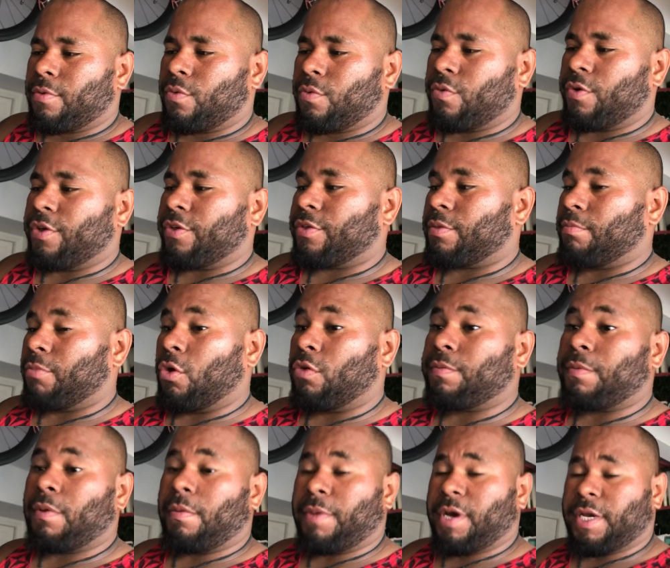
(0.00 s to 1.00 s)
with
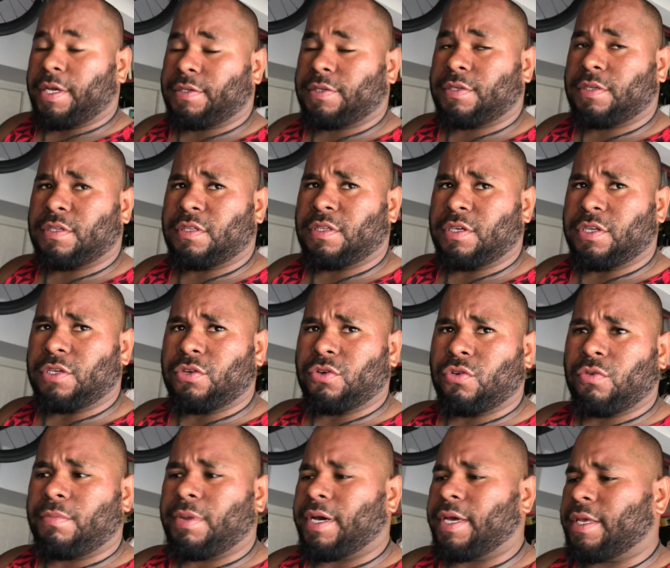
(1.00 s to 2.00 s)
both my bikes, the
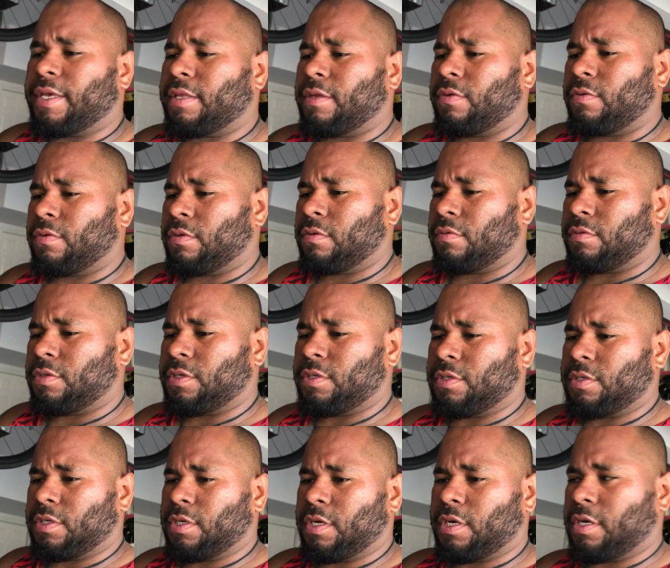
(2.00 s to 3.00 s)
Enduro bike, which
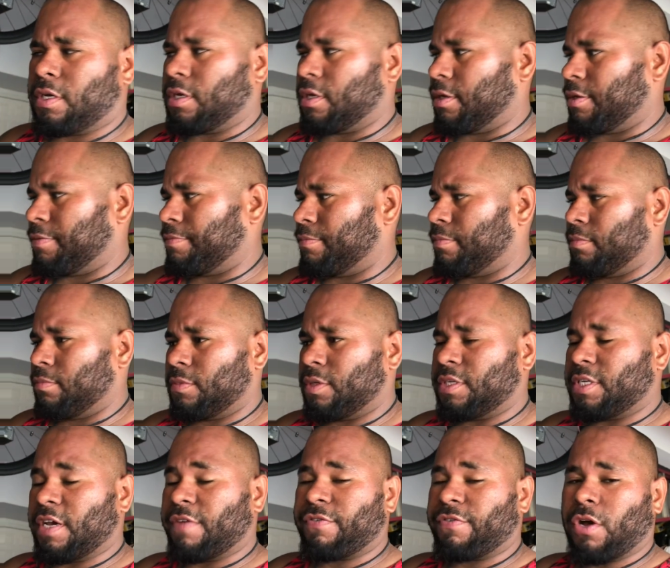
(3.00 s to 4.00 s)
is the
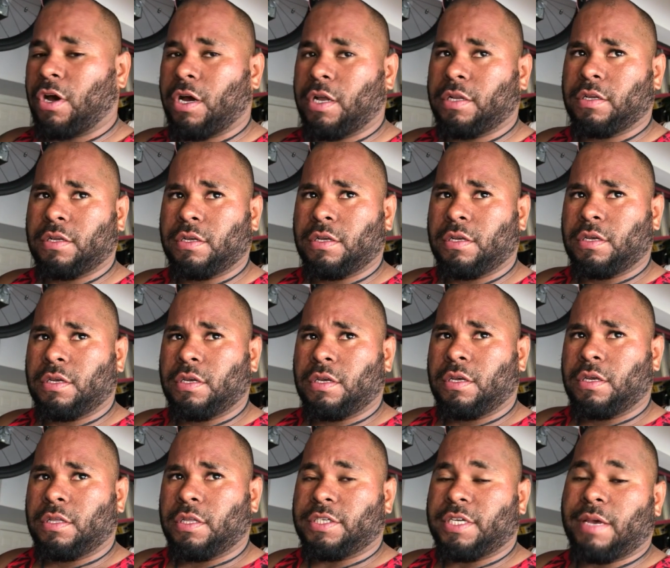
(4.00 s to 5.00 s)
DEFCON,
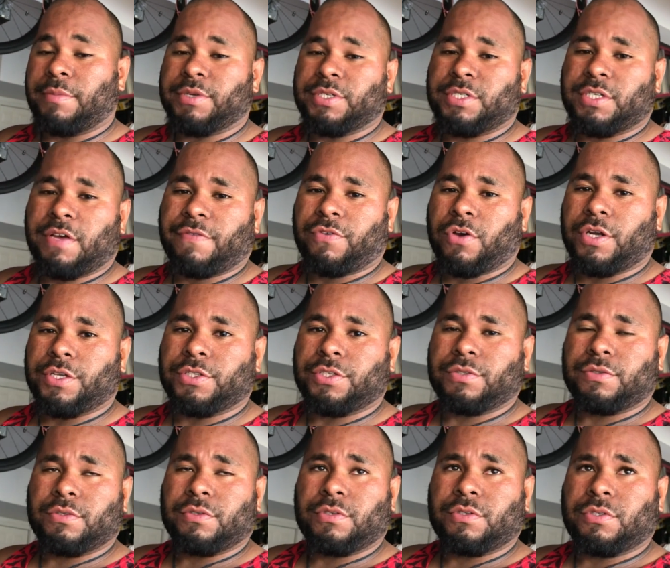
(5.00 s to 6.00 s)
the Jameis DEFCON
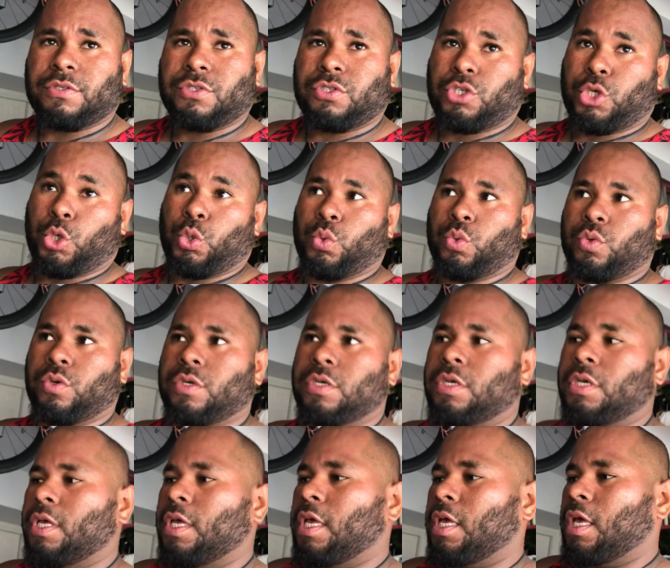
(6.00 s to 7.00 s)
2,
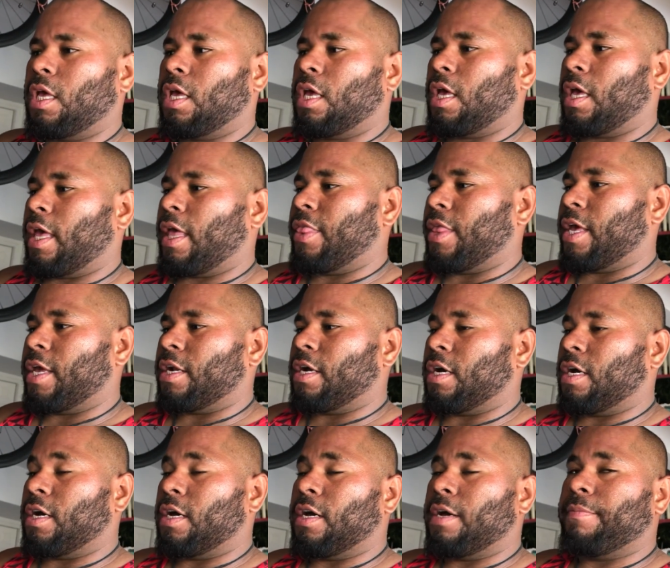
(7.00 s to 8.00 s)
and then
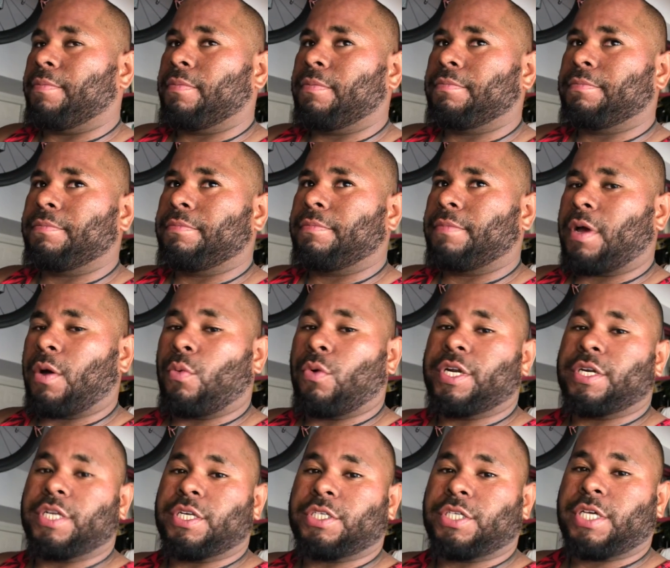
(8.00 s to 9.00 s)
I
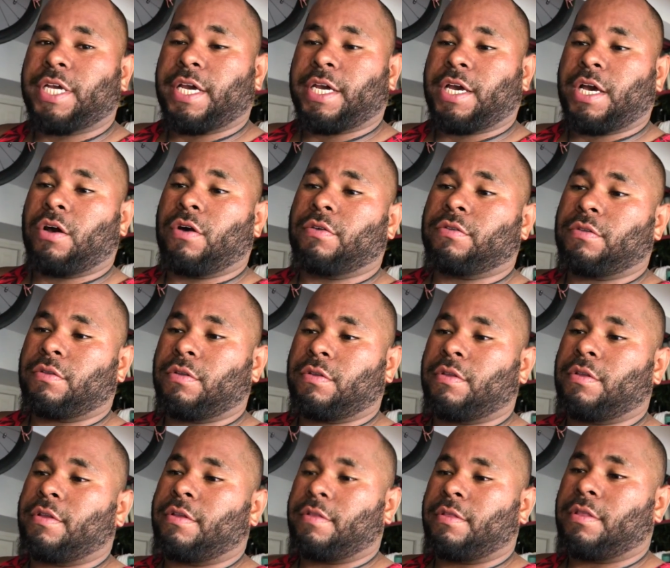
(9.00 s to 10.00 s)
wanted to check out
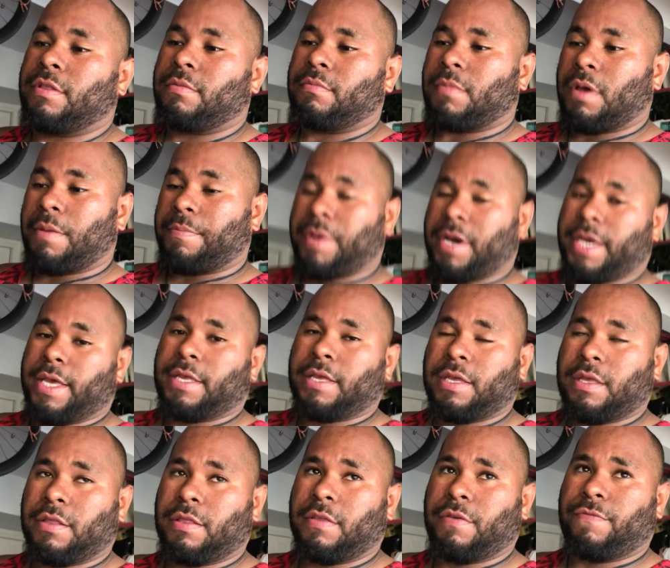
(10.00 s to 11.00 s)
my bike,
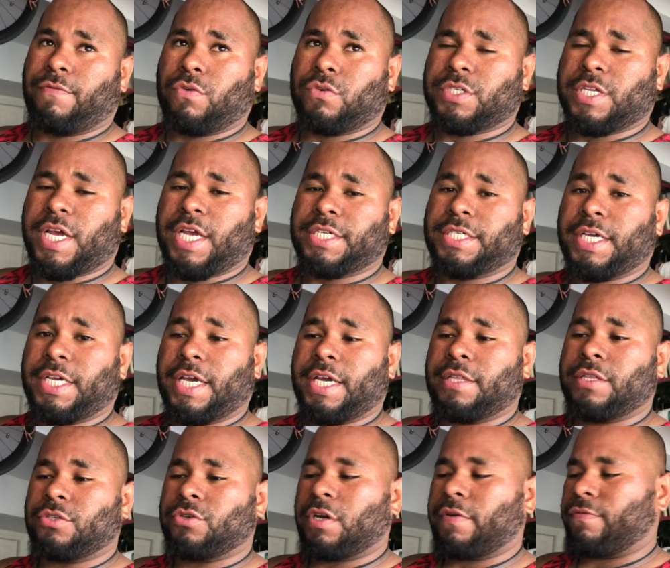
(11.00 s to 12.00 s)
the Full Stash 8,
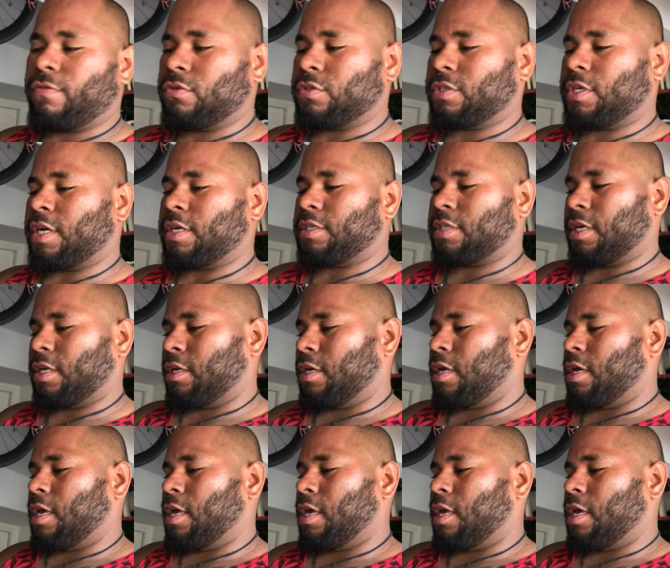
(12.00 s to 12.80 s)
the Trek Full Stash 8,